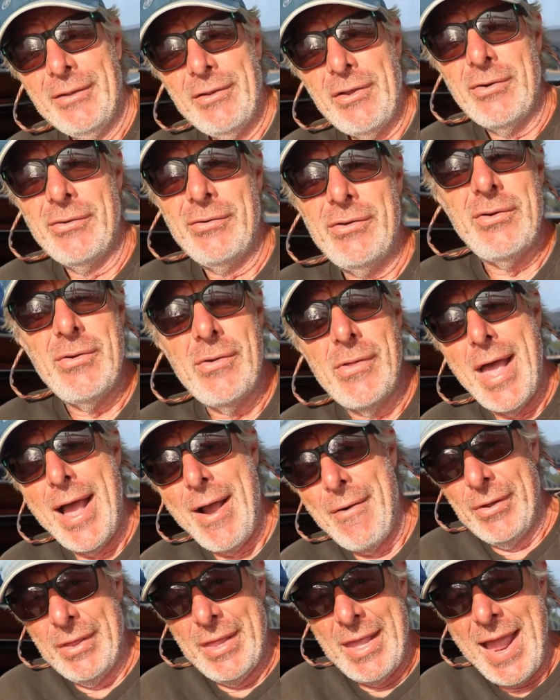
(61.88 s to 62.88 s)
Don't do
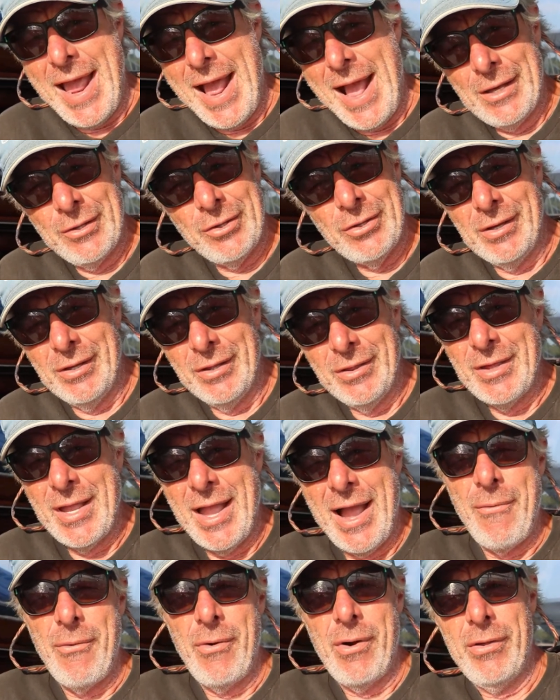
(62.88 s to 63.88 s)
that when they ask you. It's
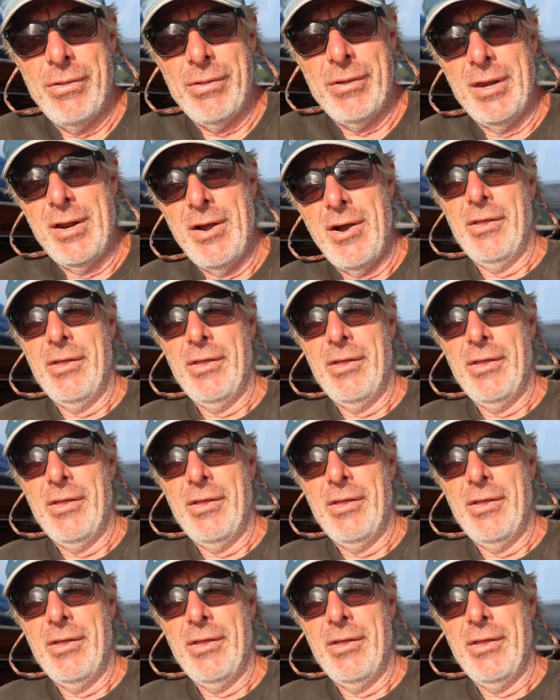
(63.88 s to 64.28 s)
not worth it.